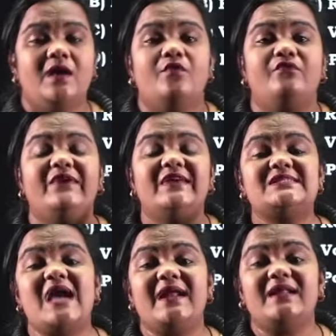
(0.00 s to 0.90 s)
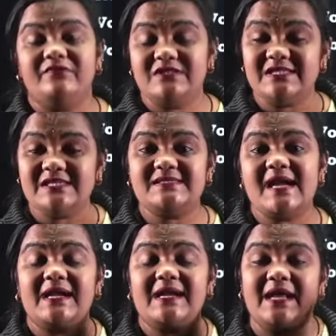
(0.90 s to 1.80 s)
which is the
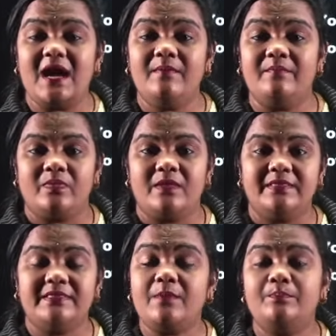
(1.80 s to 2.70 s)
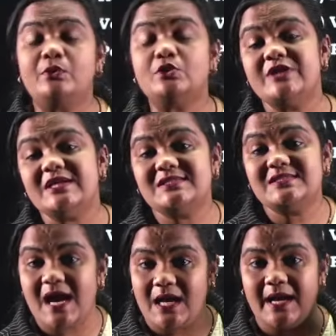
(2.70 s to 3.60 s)
term that pushes
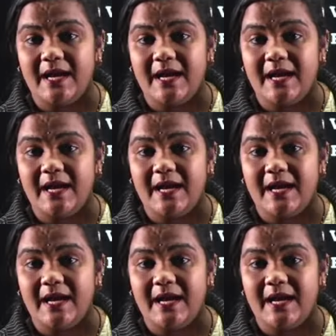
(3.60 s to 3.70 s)
the